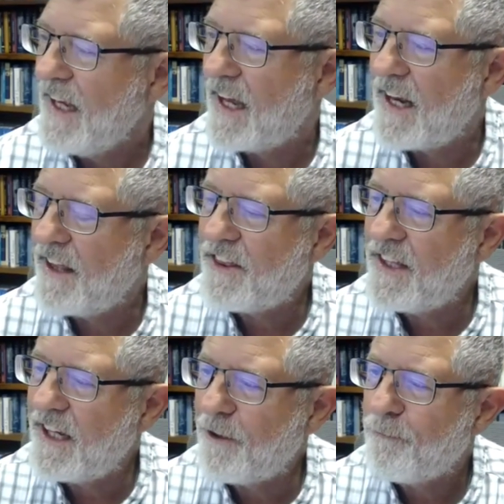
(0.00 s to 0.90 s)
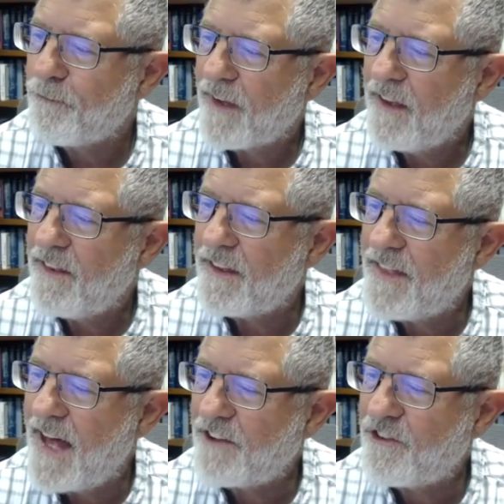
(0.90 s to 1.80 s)
And I think
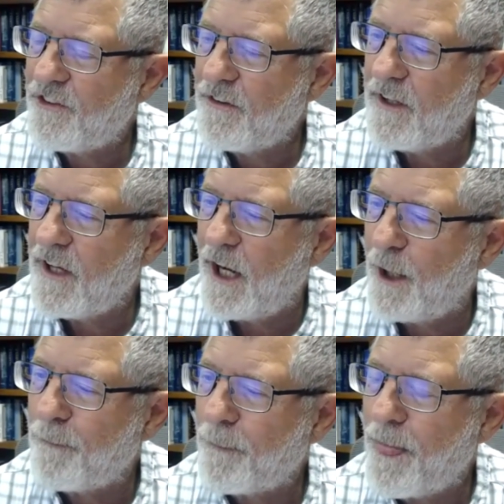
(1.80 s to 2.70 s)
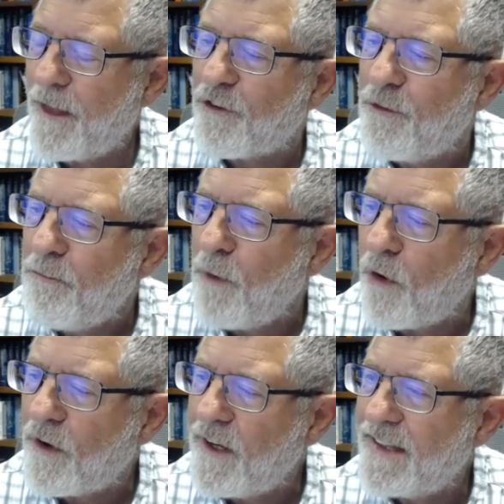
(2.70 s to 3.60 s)
that's there's
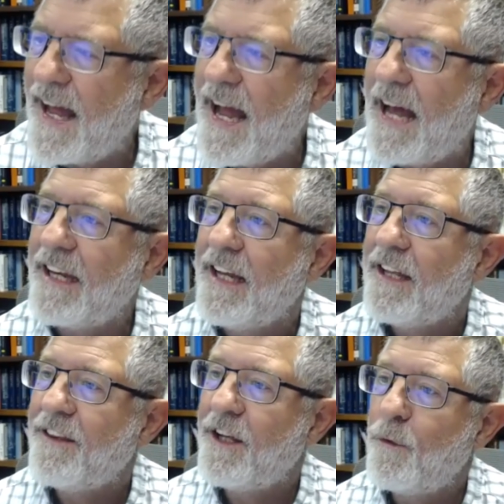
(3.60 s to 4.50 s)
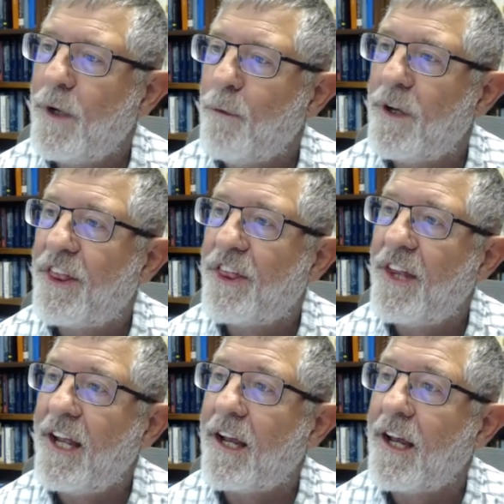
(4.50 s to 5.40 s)
more in that than we would
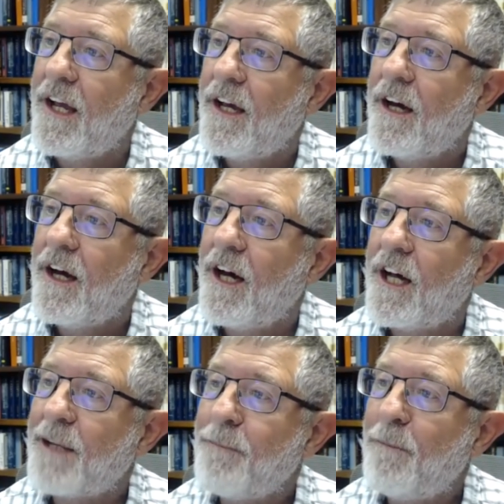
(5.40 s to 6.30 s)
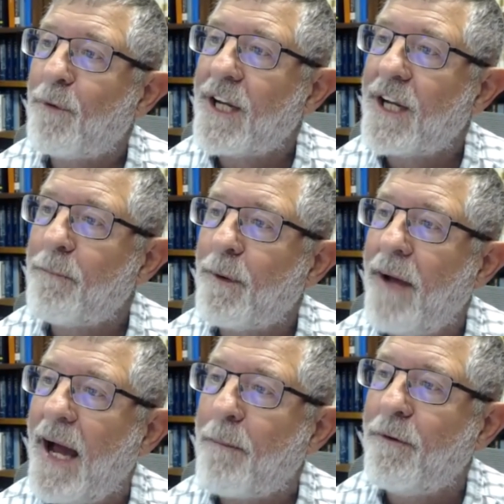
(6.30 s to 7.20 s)
think. Let me bring up a
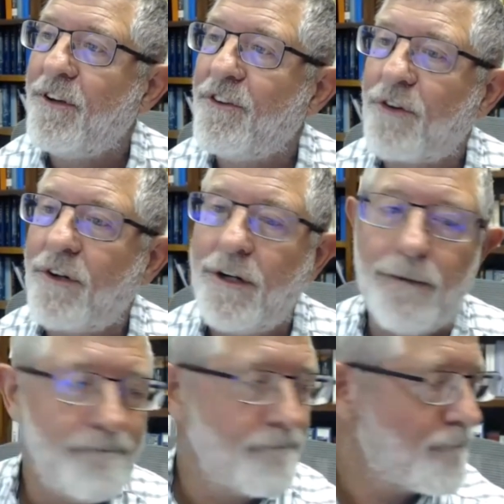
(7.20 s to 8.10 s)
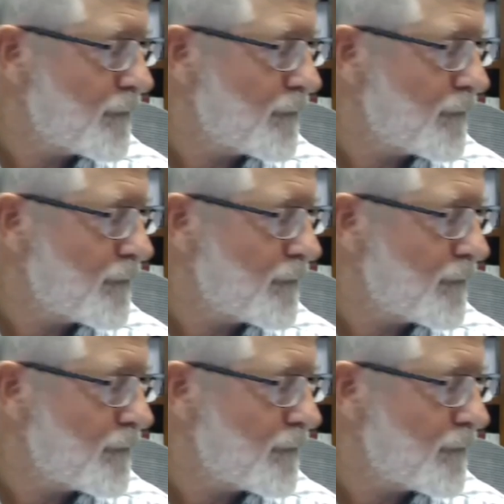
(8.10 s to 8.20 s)
map of Israel.